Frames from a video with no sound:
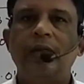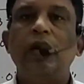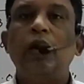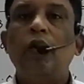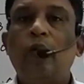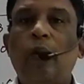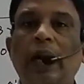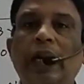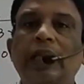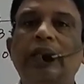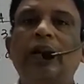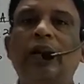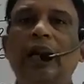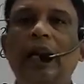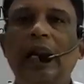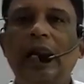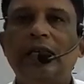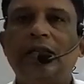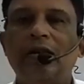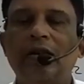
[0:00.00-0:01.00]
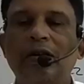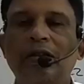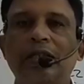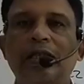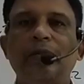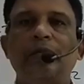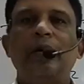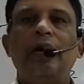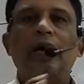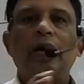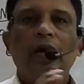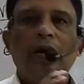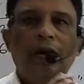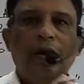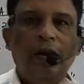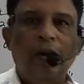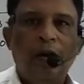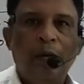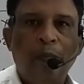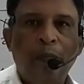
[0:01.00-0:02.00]
What is the relationship?
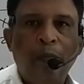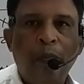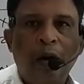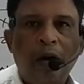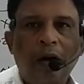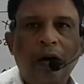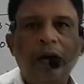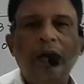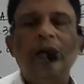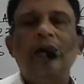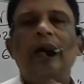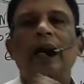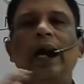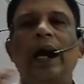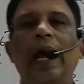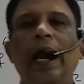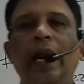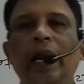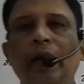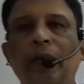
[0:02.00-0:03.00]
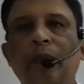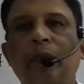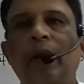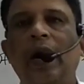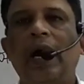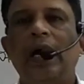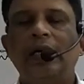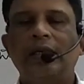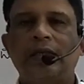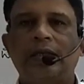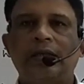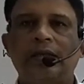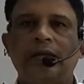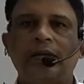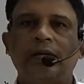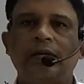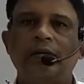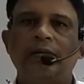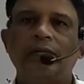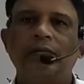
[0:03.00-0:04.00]
Number and mass.
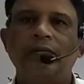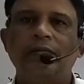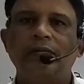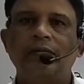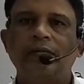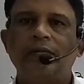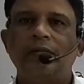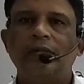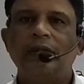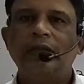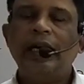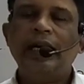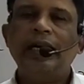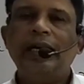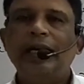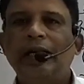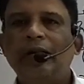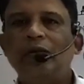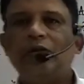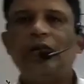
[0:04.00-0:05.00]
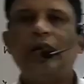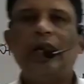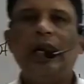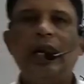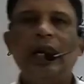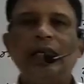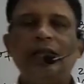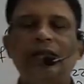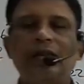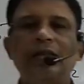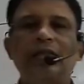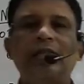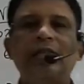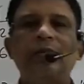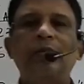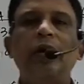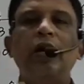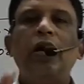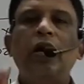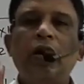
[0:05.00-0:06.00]
Then deduce the
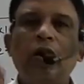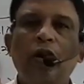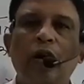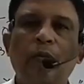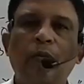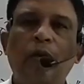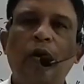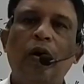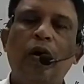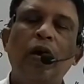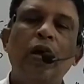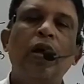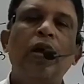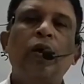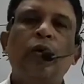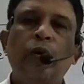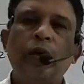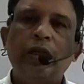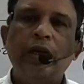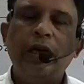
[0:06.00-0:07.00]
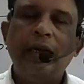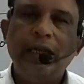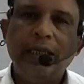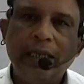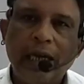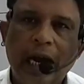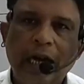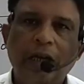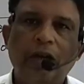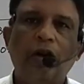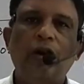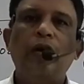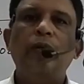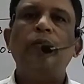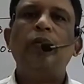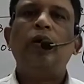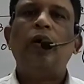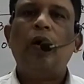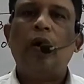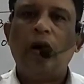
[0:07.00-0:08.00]
relationship number, whether it is
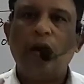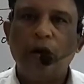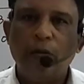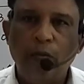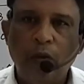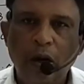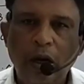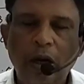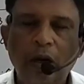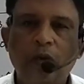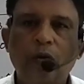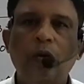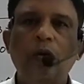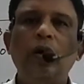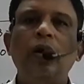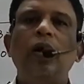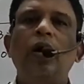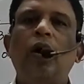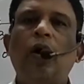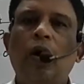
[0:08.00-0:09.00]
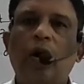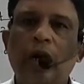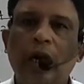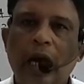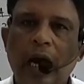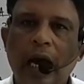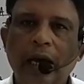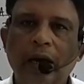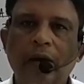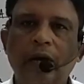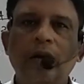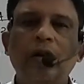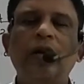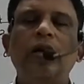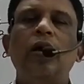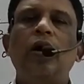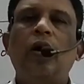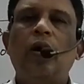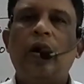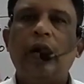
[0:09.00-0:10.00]
atom or a molecule or
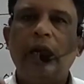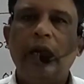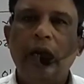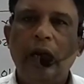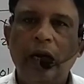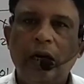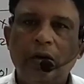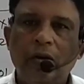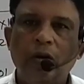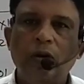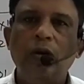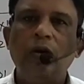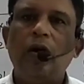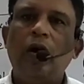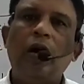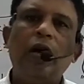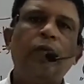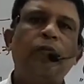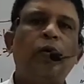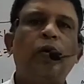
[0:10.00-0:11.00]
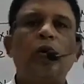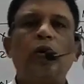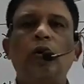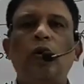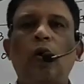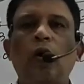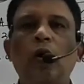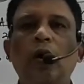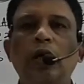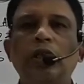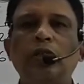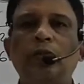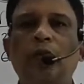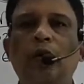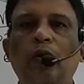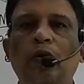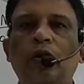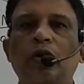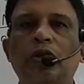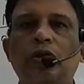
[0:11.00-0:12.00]
ion or electron or proton. Always
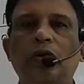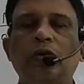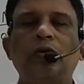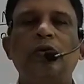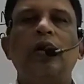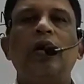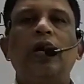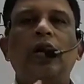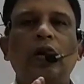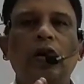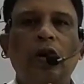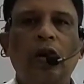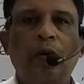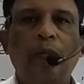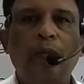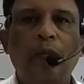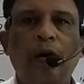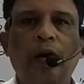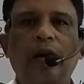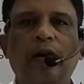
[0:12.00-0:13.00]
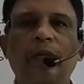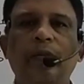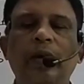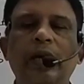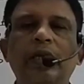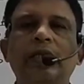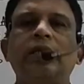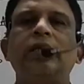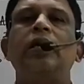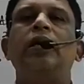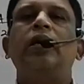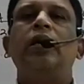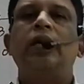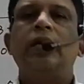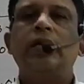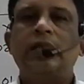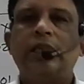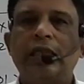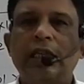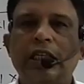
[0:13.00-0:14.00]
focus to number, means
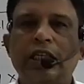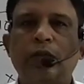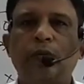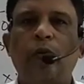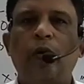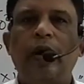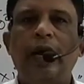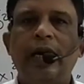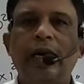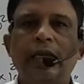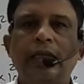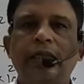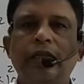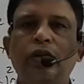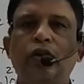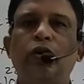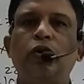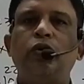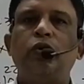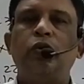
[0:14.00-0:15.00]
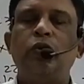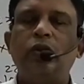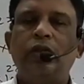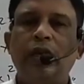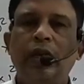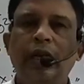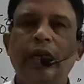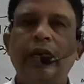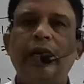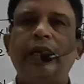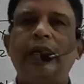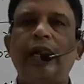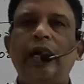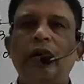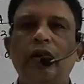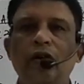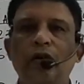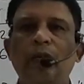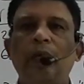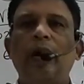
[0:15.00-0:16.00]
6.023
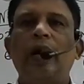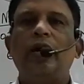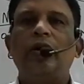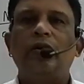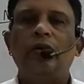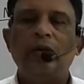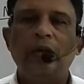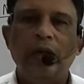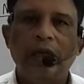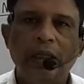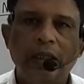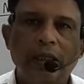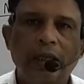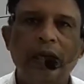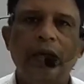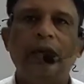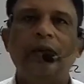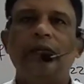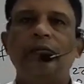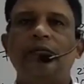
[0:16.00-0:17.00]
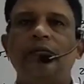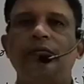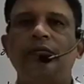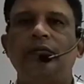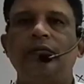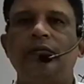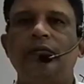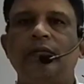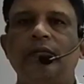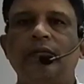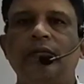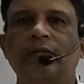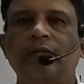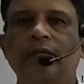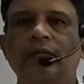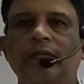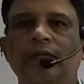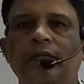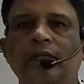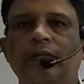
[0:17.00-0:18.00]
10 to the power 23.
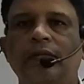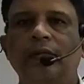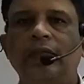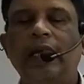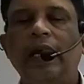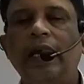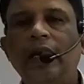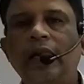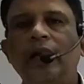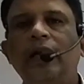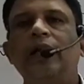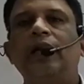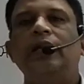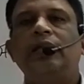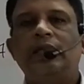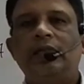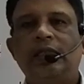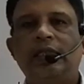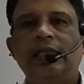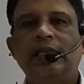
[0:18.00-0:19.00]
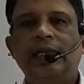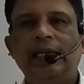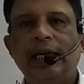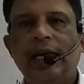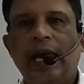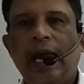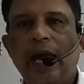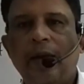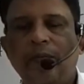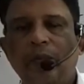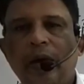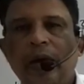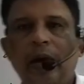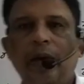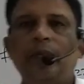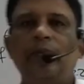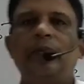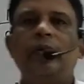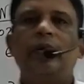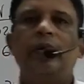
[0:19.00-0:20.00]
Then
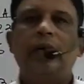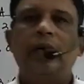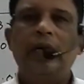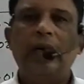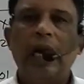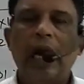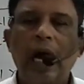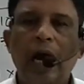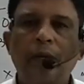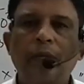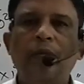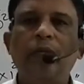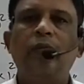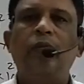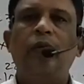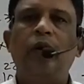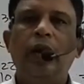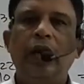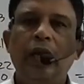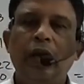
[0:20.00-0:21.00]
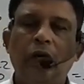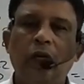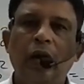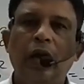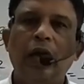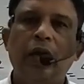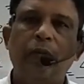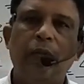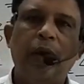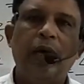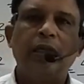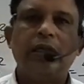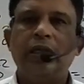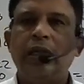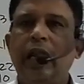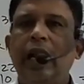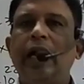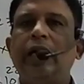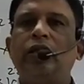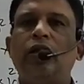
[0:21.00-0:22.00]
GMM, gram molecular mass.
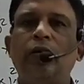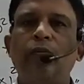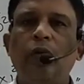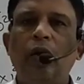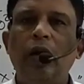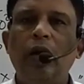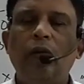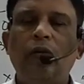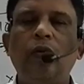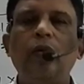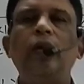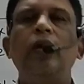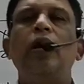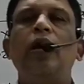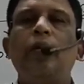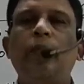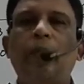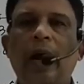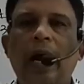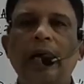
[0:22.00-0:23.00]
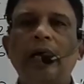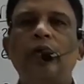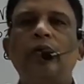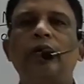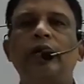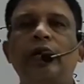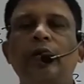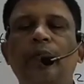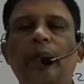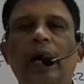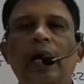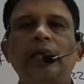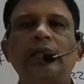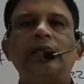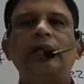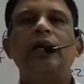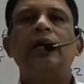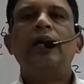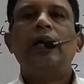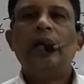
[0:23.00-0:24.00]
Select the molecule, find out its mass,
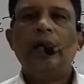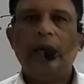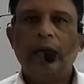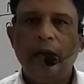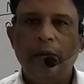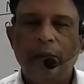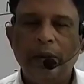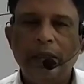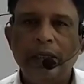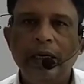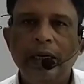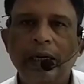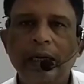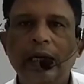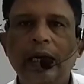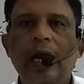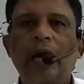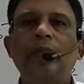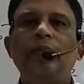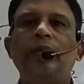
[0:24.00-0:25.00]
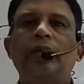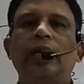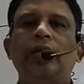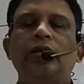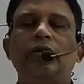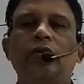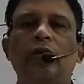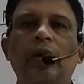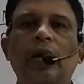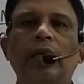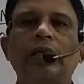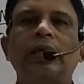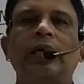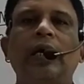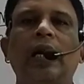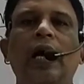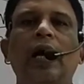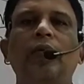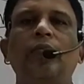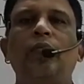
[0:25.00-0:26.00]
represent in gram, that is known as
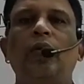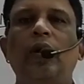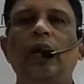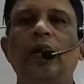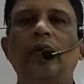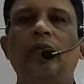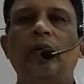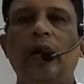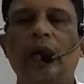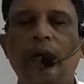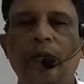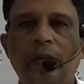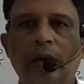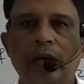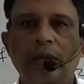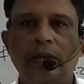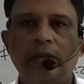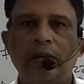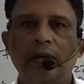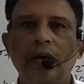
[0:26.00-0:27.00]
gram molecular mass.